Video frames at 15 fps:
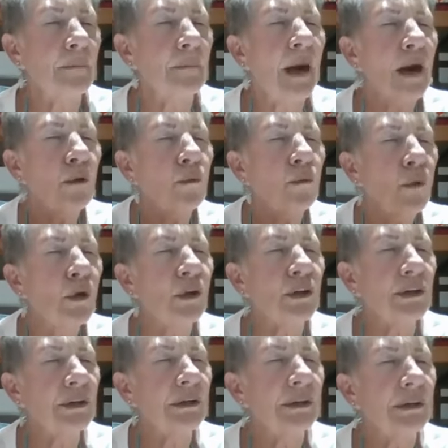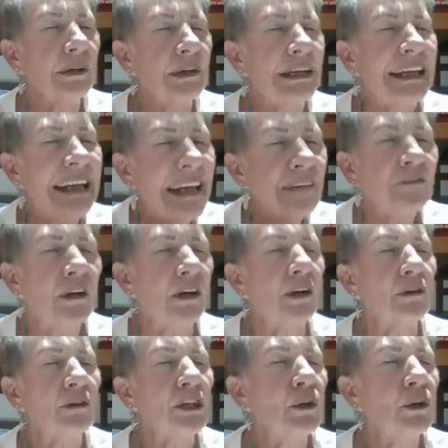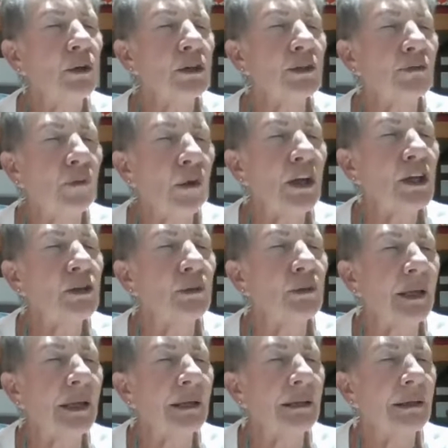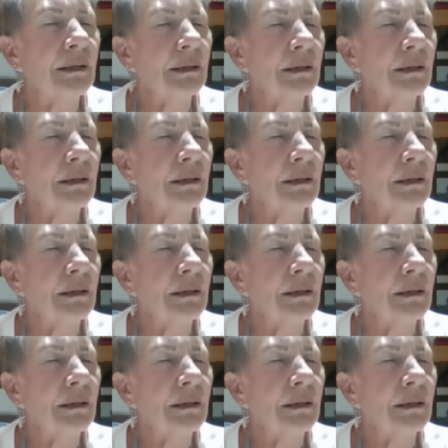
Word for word: My word never returns void to me,